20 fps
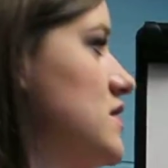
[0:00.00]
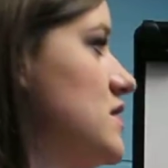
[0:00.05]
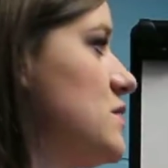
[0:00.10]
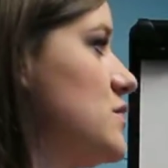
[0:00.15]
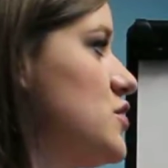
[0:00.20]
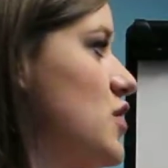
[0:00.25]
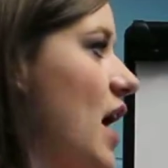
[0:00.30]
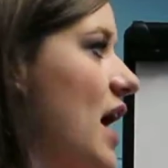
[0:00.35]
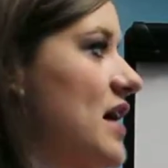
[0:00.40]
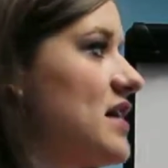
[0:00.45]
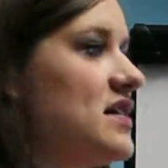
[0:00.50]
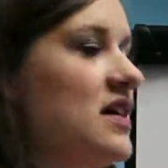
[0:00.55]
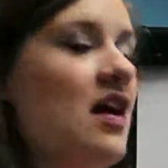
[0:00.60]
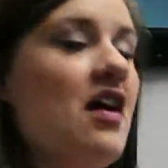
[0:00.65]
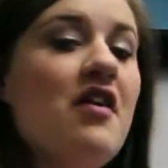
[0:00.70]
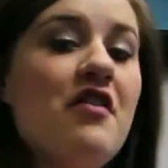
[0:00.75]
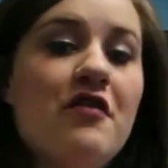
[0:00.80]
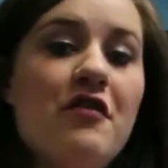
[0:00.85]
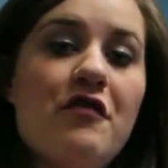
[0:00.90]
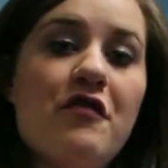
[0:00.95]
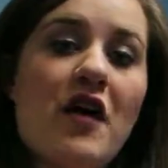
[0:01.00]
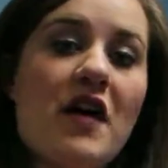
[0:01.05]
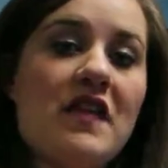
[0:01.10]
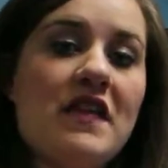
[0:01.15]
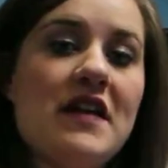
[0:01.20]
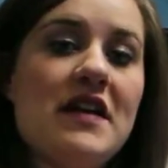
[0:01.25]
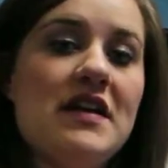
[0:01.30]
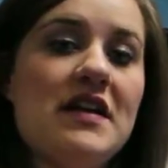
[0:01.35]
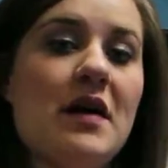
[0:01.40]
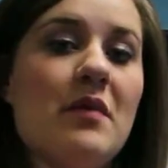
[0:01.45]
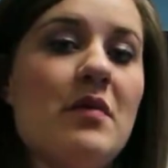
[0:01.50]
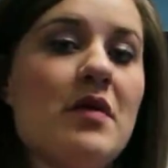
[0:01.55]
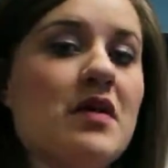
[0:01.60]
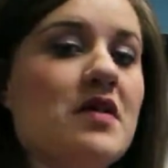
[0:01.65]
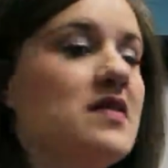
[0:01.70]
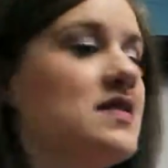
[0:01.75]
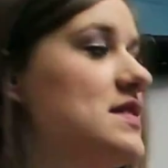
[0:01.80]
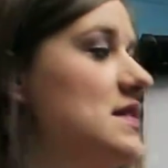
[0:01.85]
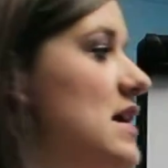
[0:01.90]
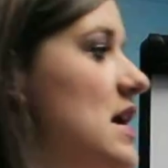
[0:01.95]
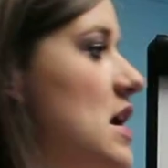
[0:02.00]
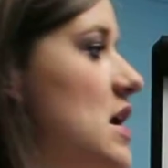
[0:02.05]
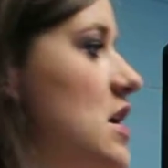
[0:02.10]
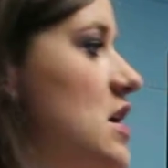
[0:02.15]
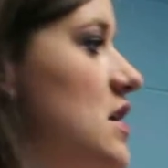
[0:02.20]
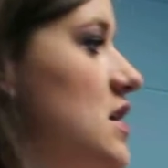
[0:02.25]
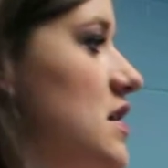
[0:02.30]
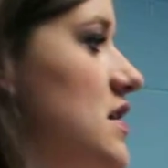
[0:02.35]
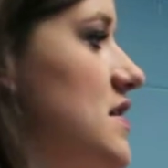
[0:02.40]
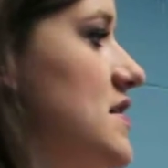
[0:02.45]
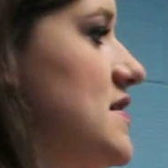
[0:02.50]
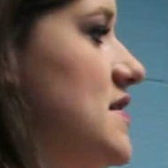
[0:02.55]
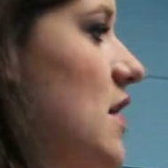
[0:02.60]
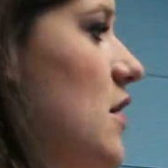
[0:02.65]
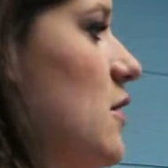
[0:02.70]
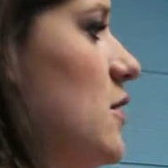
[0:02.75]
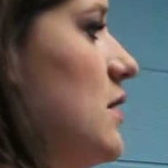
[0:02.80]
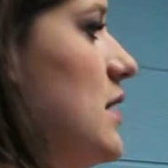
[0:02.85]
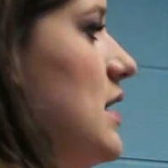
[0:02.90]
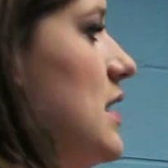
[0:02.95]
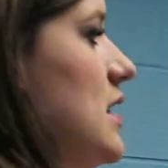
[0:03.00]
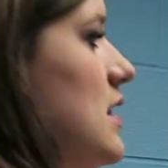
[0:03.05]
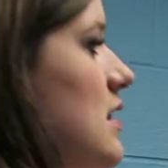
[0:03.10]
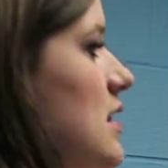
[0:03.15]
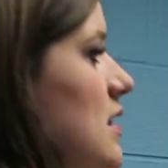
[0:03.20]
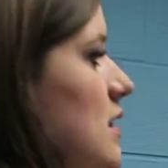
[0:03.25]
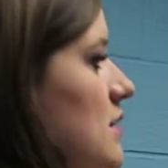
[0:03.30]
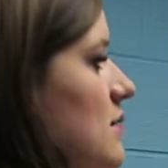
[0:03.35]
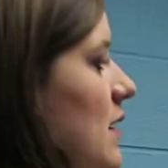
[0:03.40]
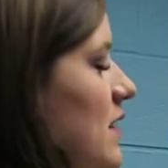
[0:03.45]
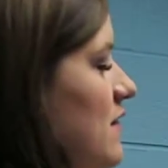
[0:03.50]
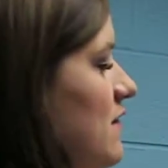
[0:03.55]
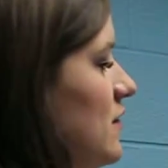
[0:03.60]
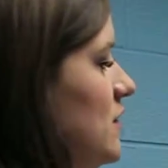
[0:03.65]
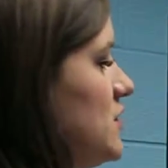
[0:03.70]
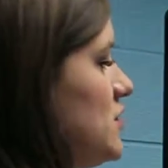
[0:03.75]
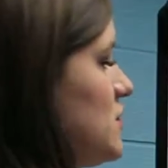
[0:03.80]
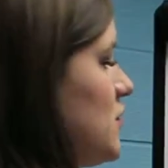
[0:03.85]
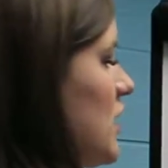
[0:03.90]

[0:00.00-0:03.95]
subtract friendly numbers. So my first